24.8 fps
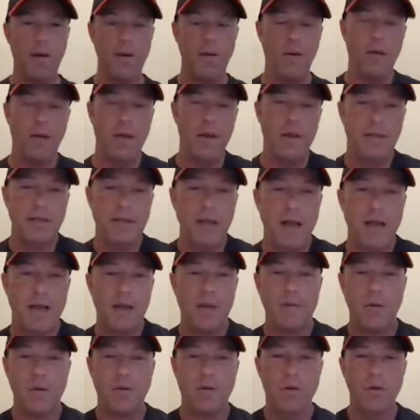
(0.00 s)
It's not
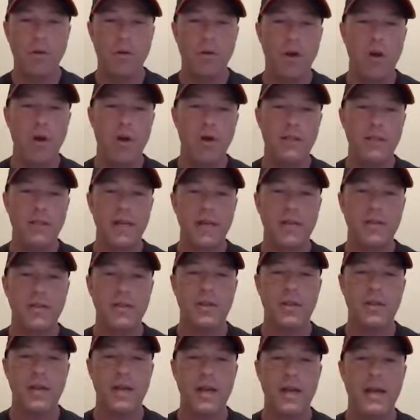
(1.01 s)
going to be a real long session
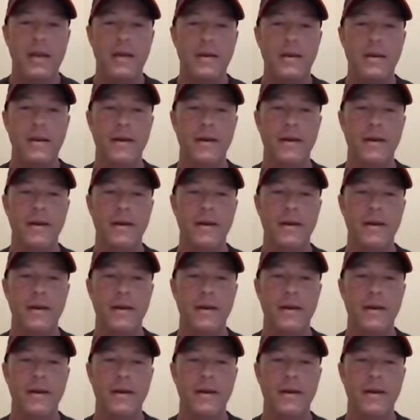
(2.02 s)
tonight,